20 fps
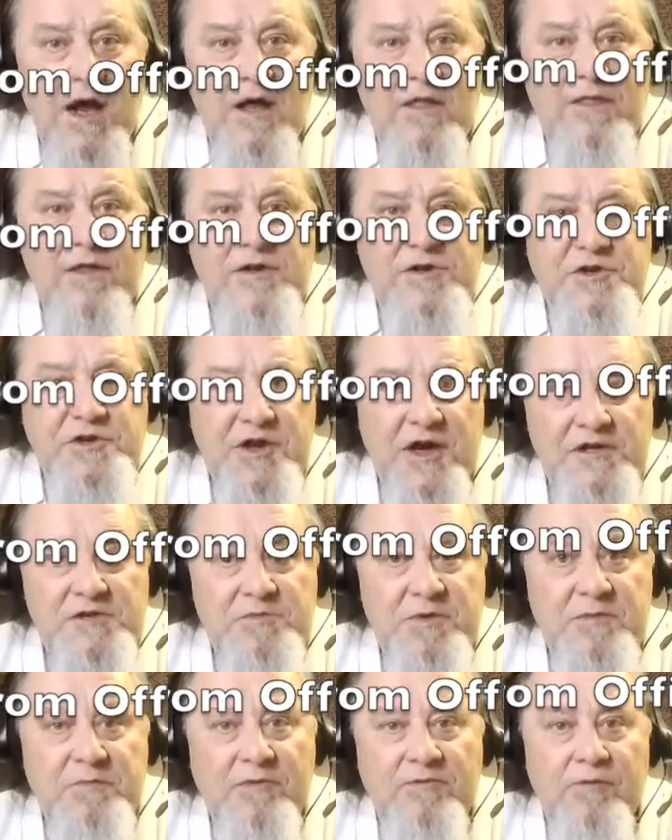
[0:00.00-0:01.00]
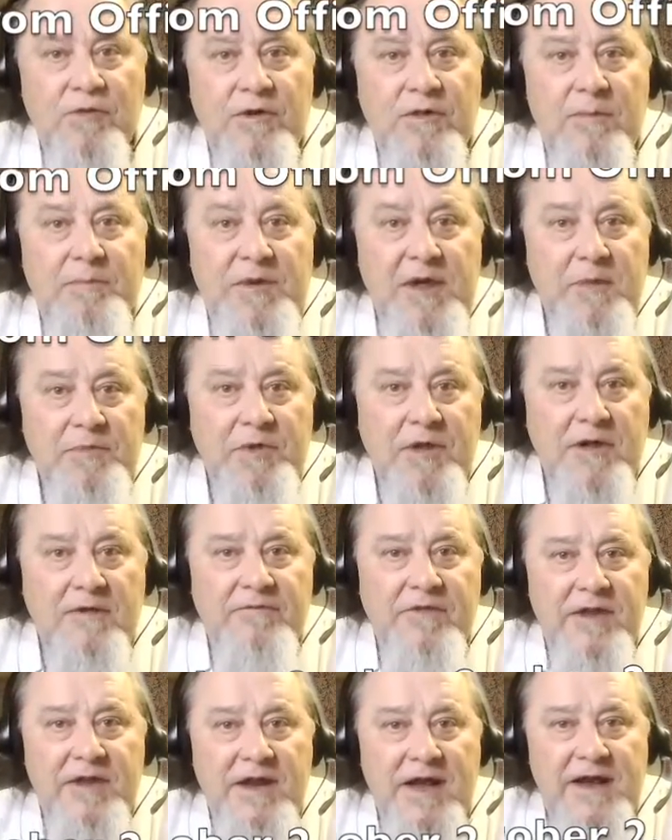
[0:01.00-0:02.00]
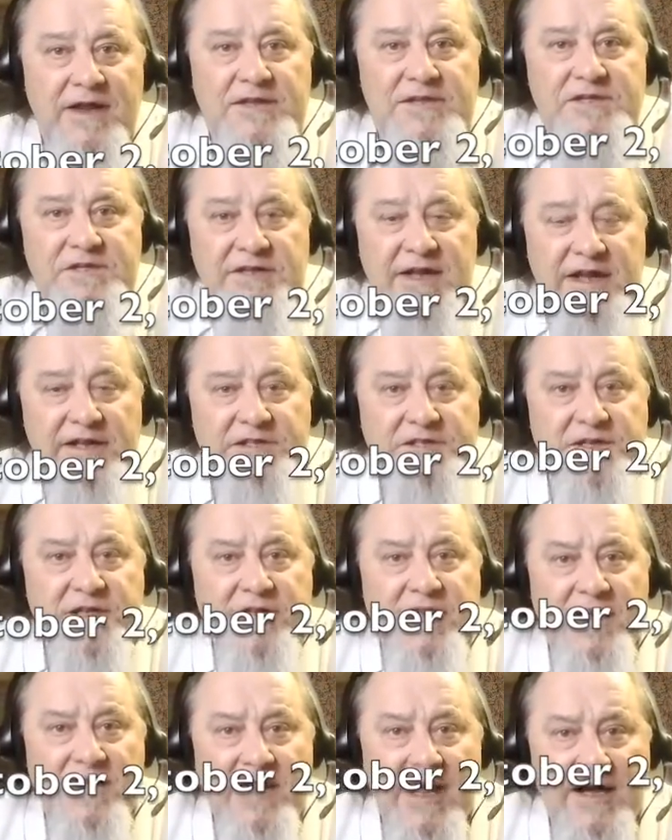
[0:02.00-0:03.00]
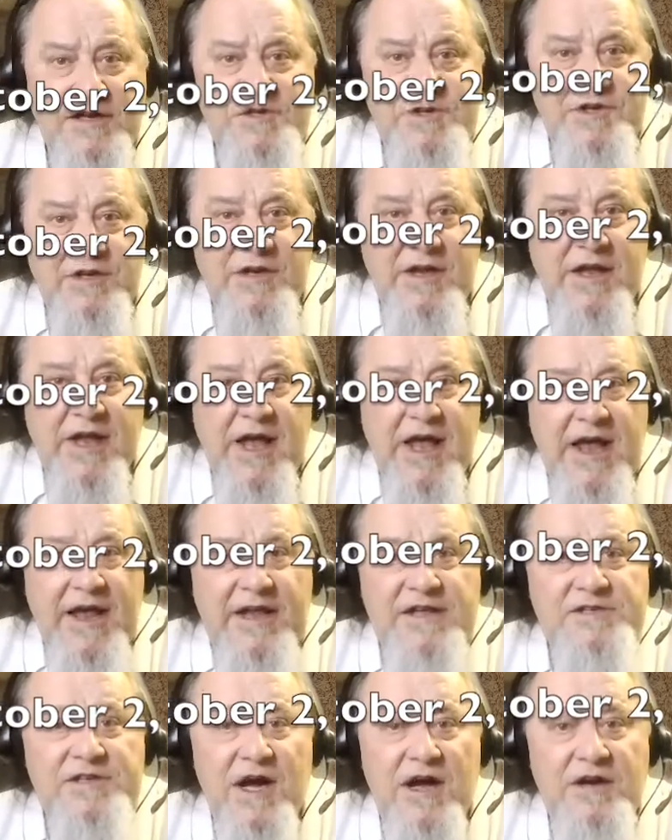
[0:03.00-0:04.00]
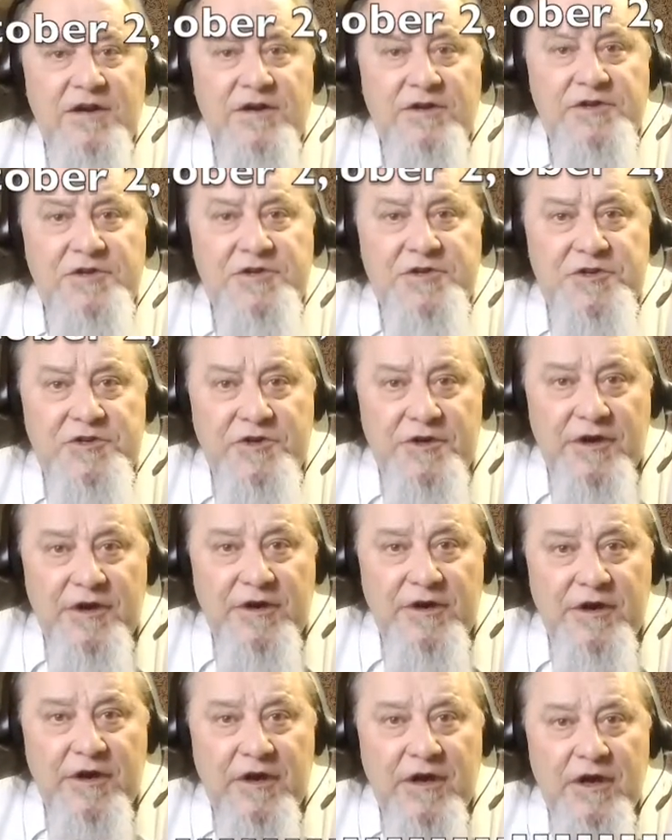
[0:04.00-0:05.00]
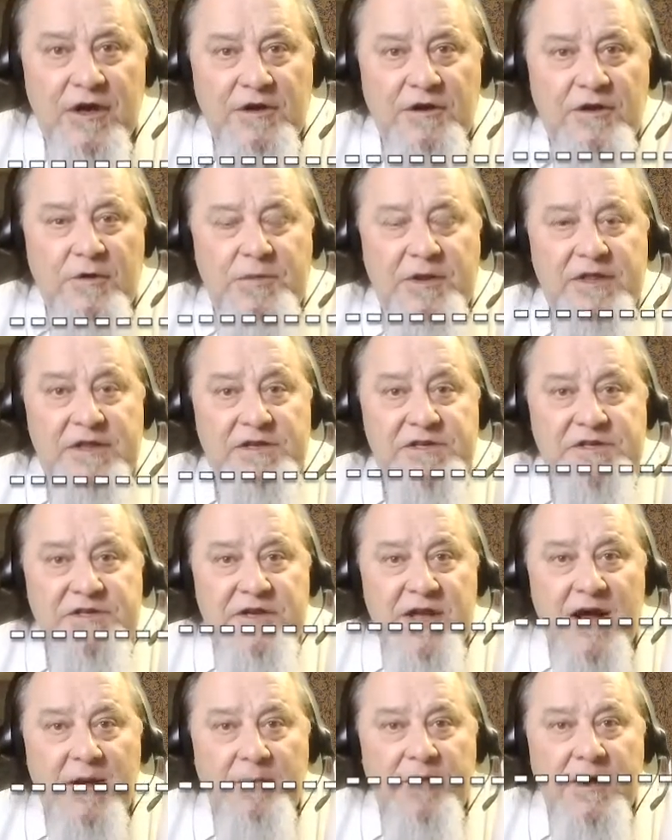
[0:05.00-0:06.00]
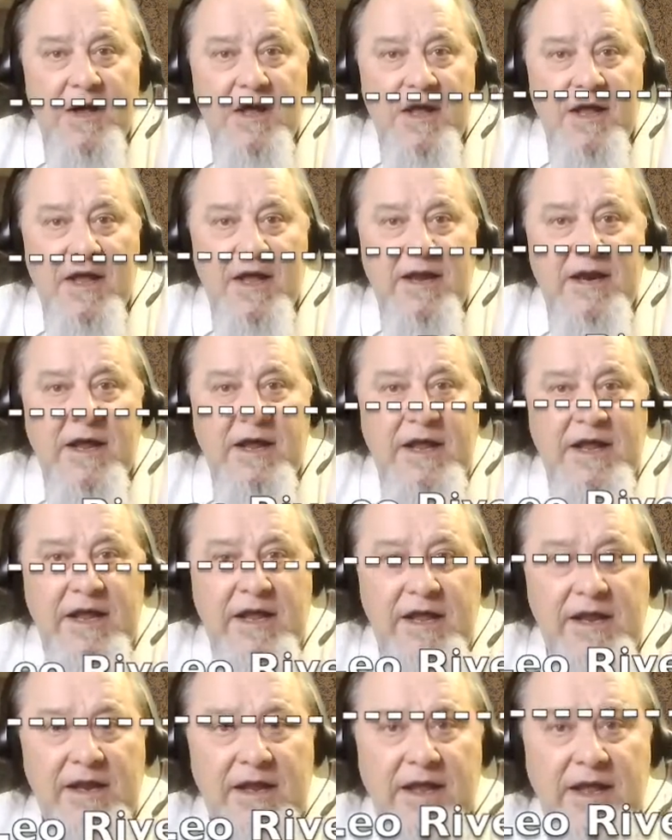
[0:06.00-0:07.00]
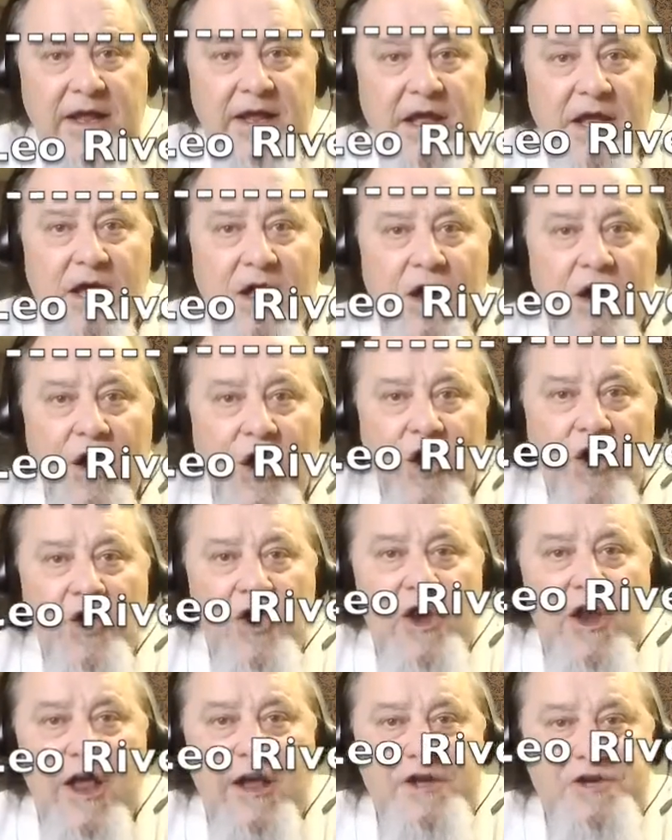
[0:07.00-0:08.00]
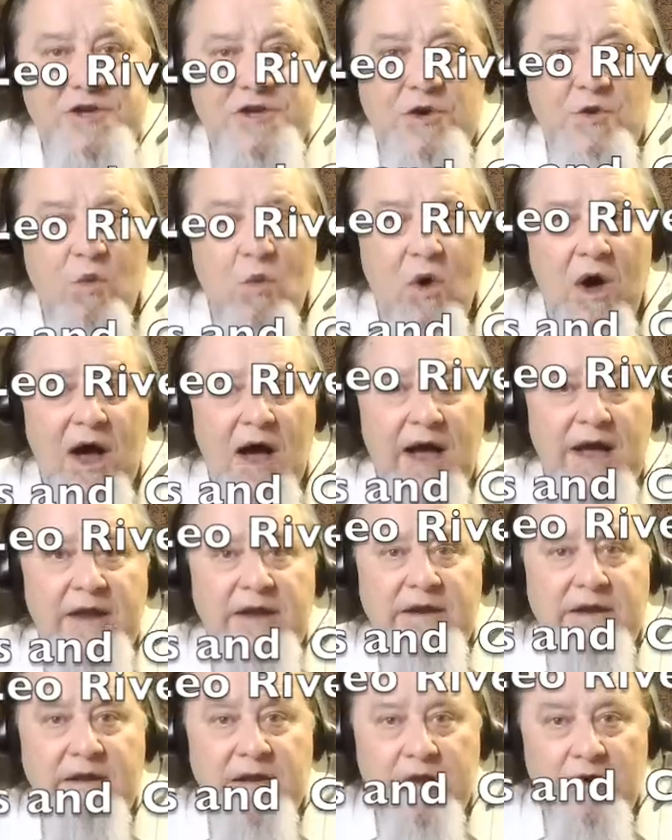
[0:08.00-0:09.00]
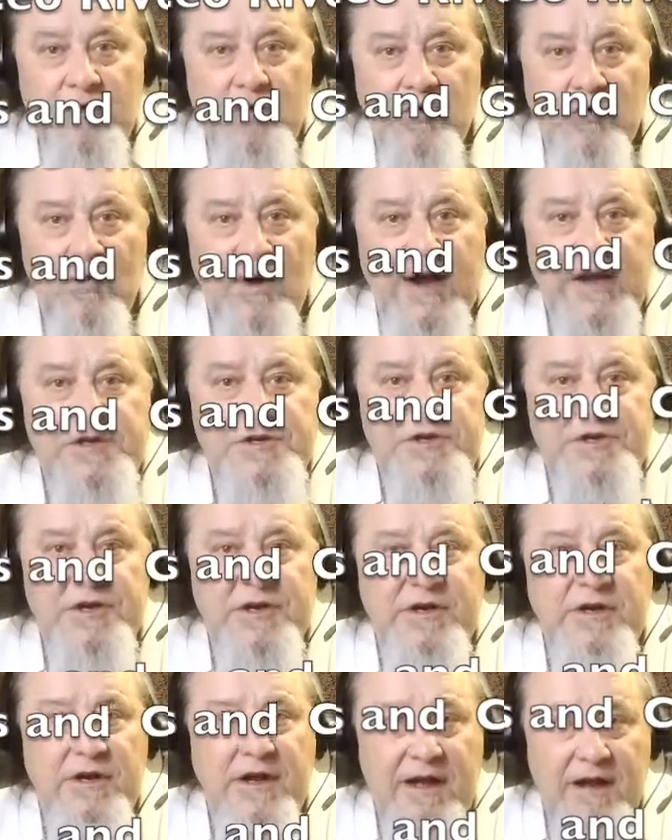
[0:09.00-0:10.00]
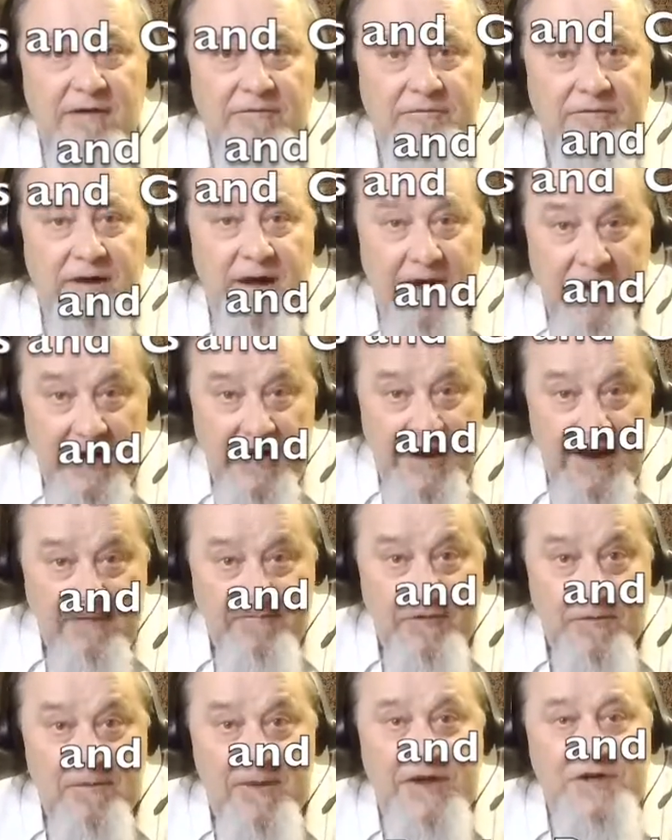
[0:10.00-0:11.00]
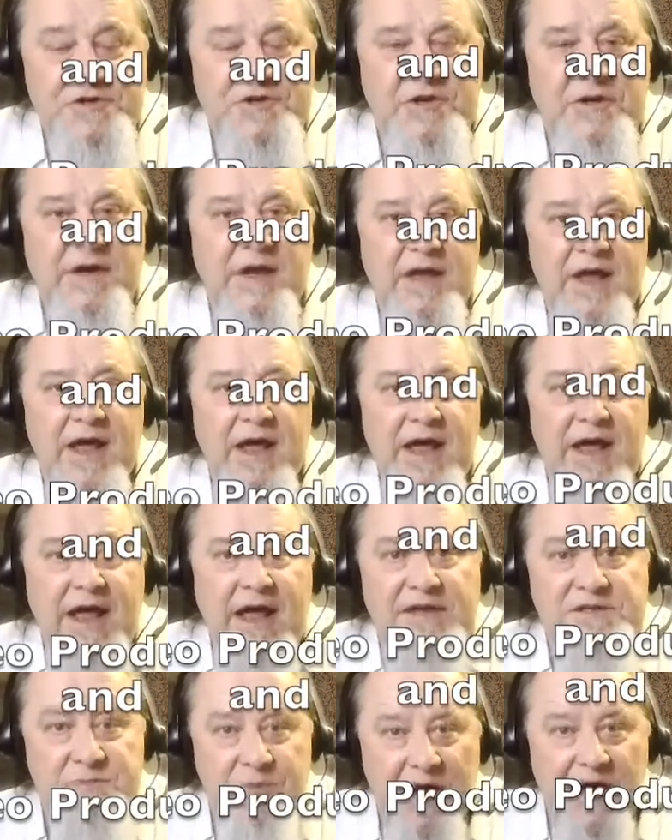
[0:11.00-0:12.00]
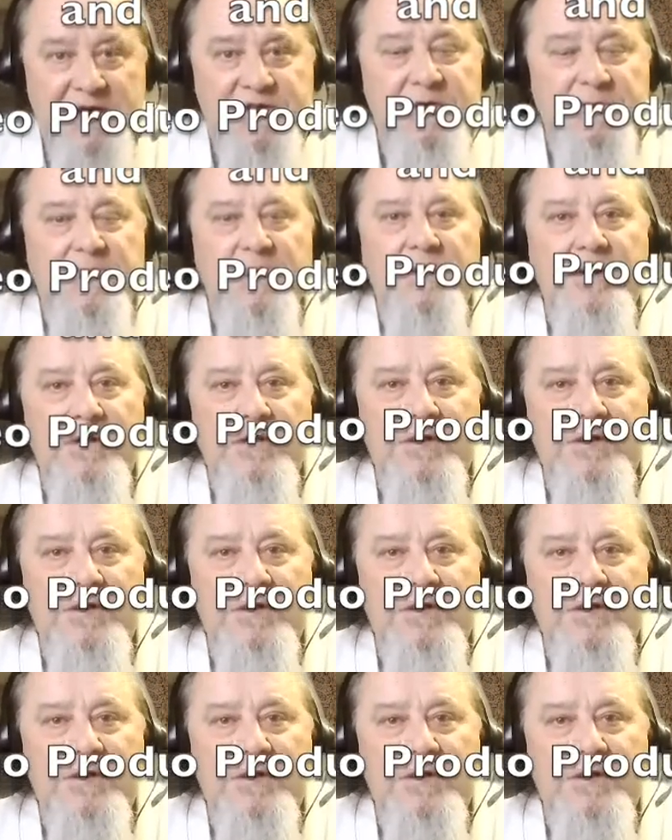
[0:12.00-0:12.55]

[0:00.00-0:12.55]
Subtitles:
the judgment before the people of the United States in the election is understood to be the step in a healing, nationwide direction of, and affirmation as possible.